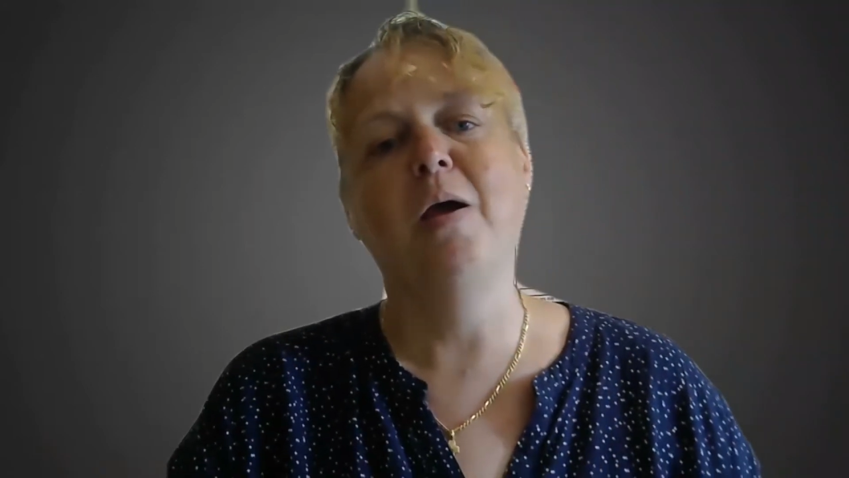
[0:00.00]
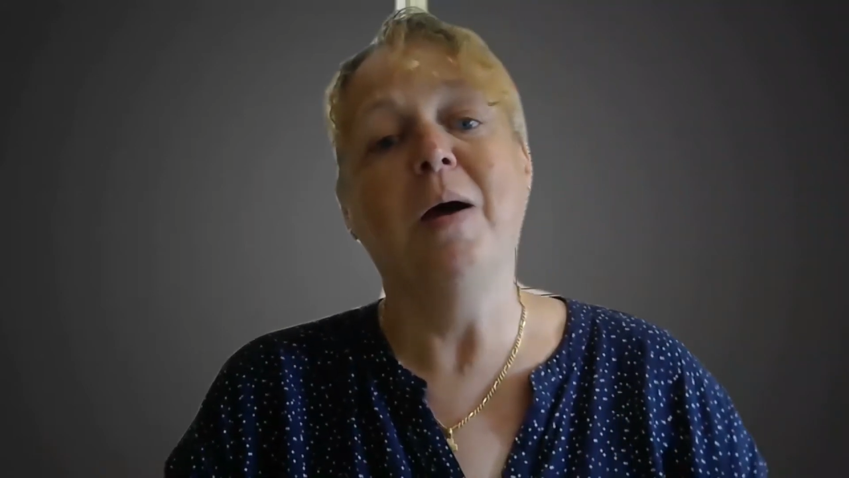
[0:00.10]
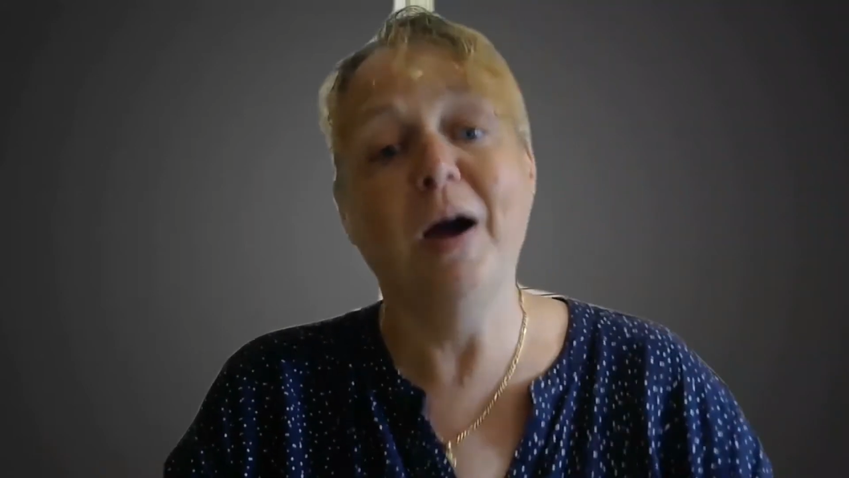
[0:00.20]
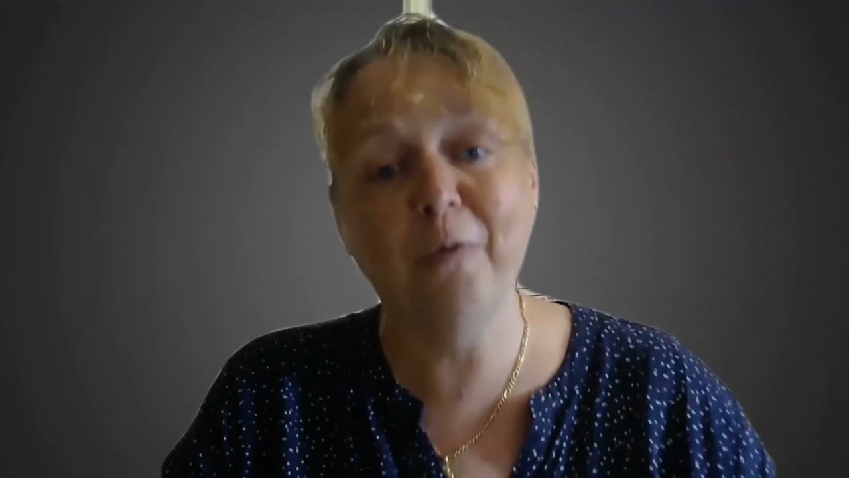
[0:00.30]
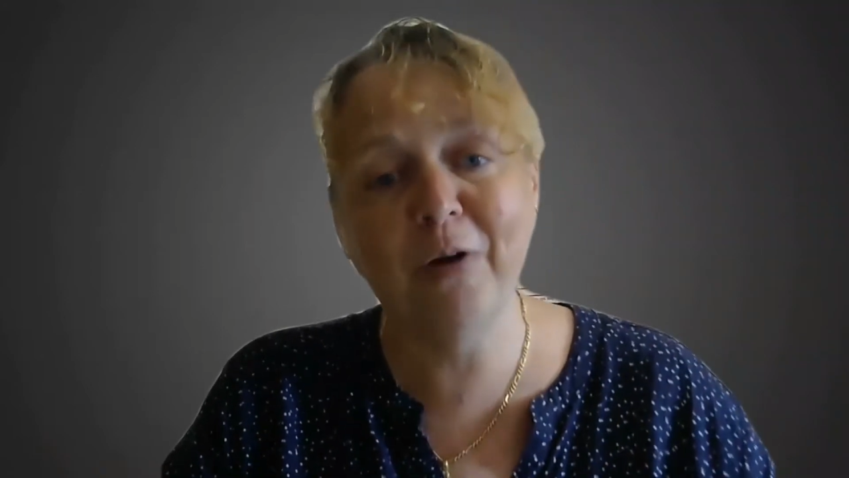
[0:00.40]

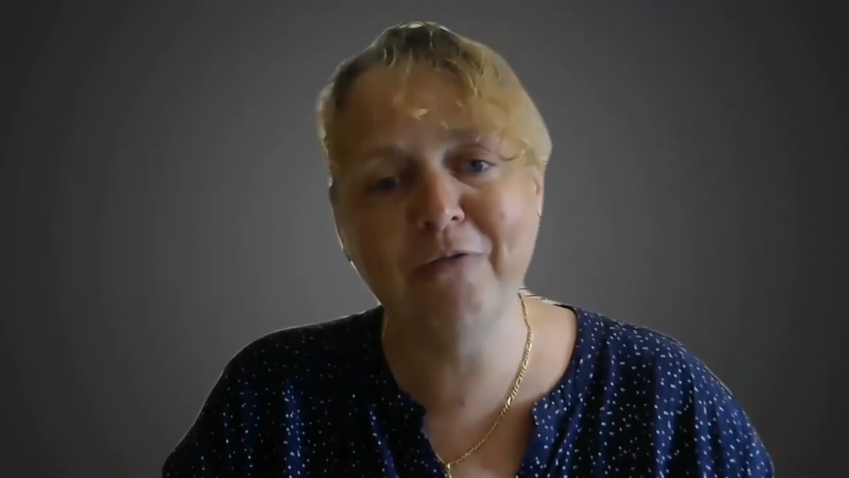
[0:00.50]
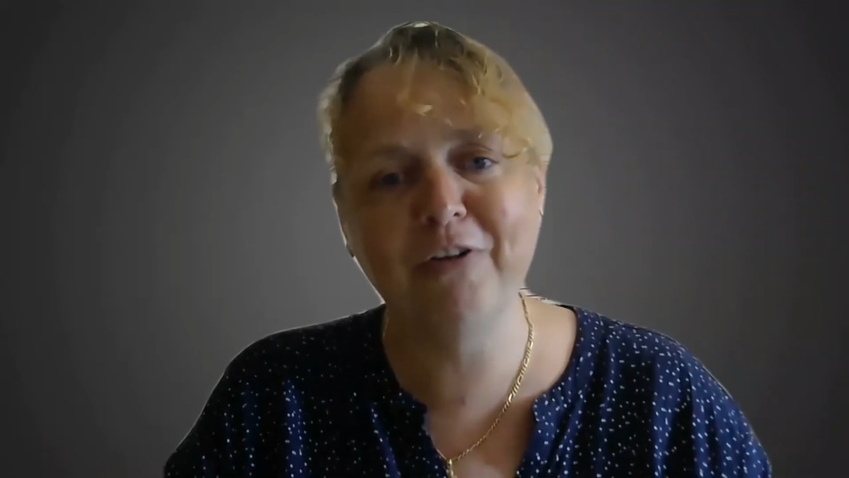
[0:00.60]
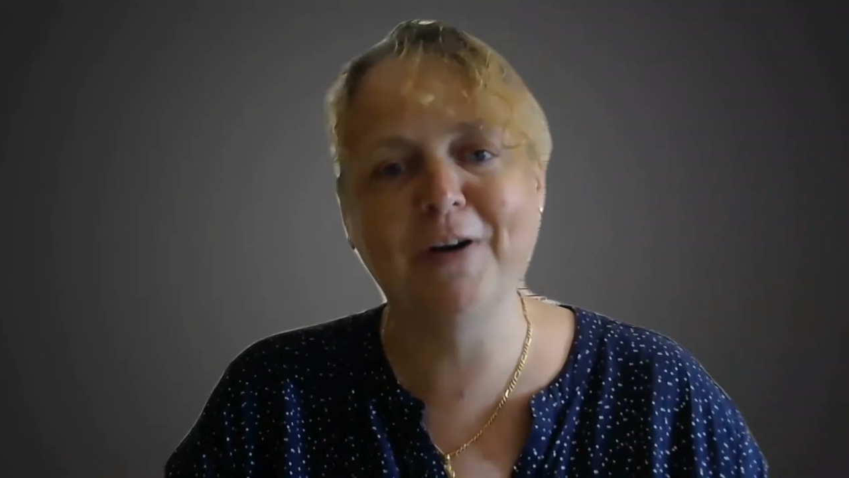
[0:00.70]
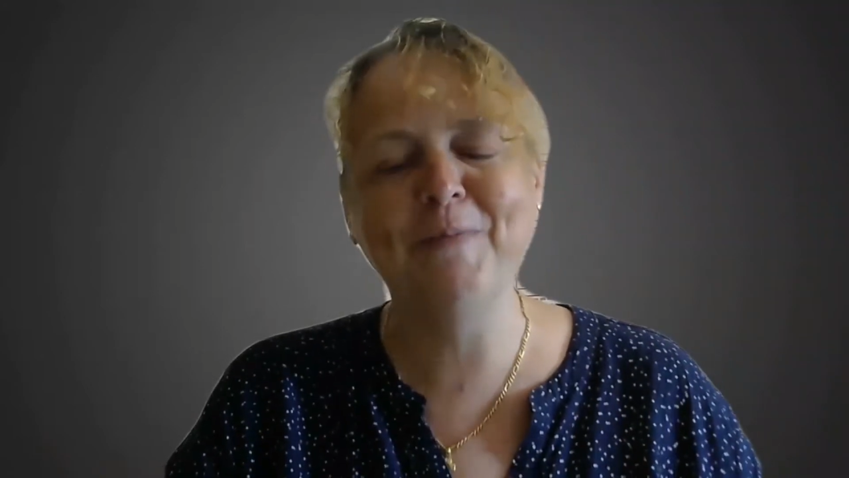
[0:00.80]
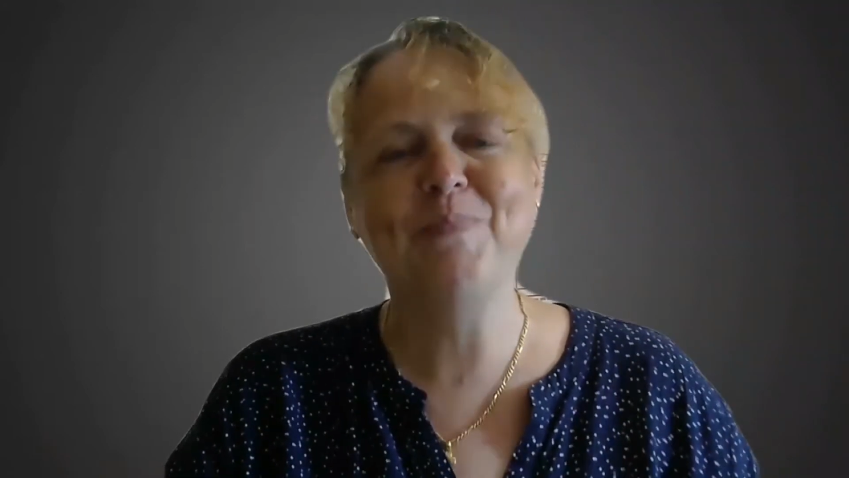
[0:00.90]

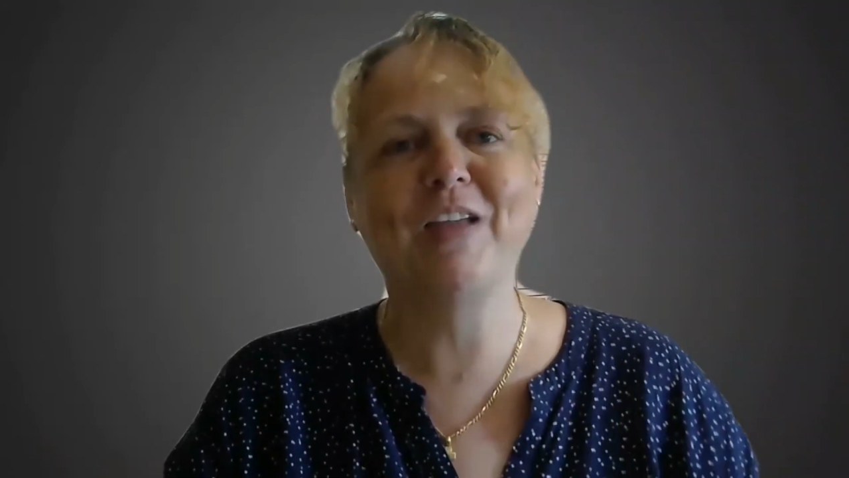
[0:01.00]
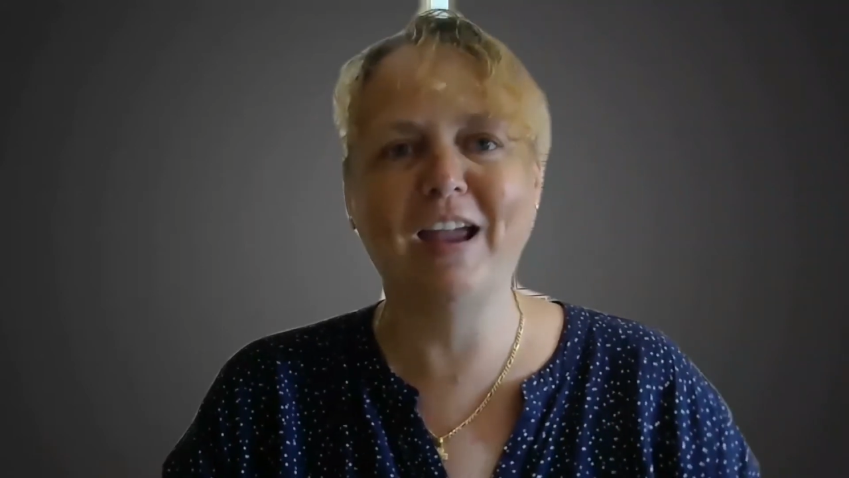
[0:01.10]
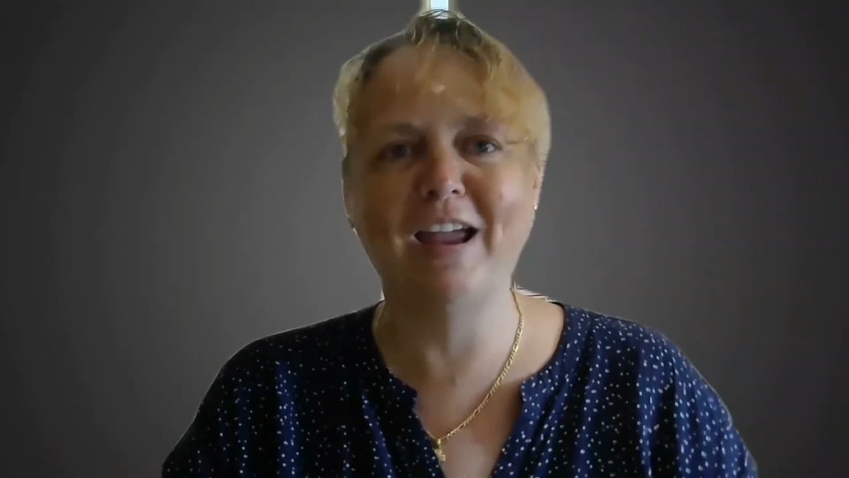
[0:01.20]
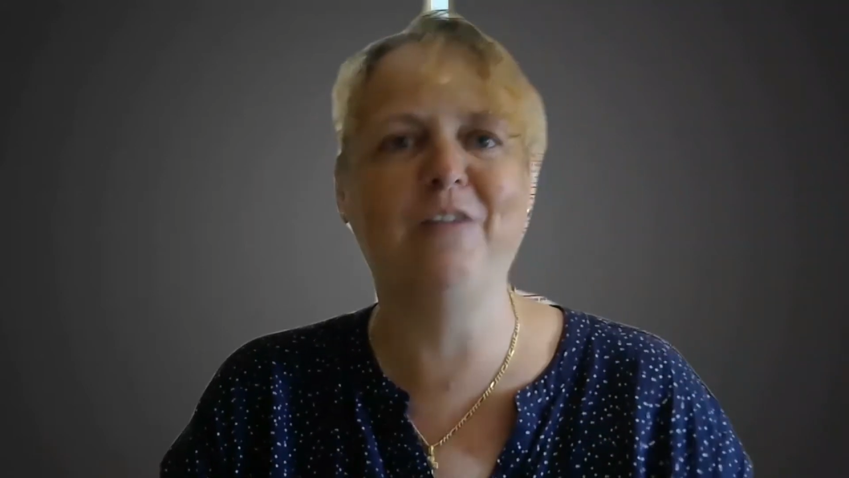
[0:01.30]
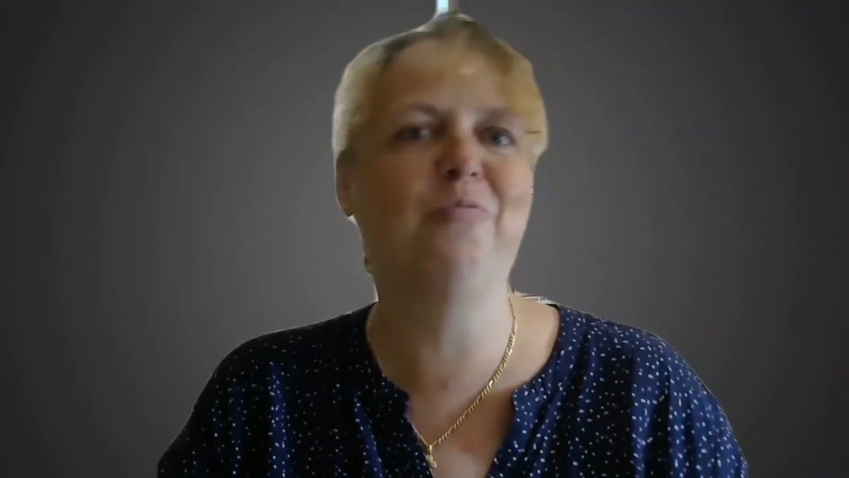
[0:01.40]
However,
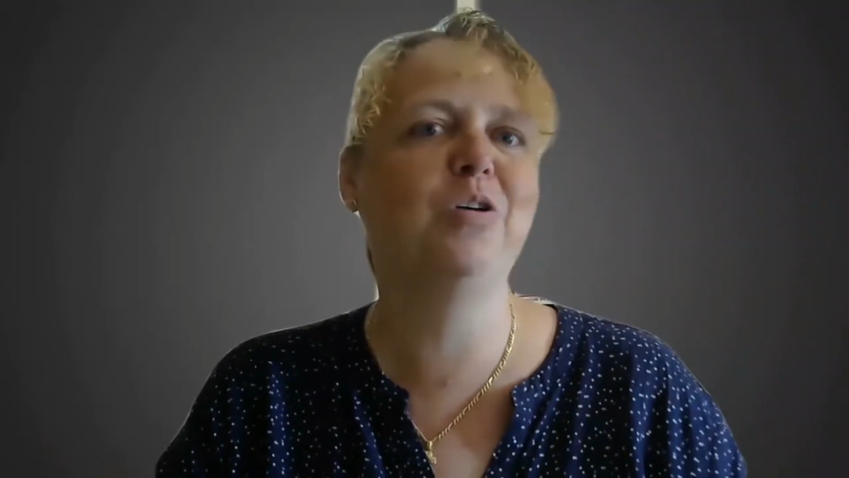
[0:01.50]
if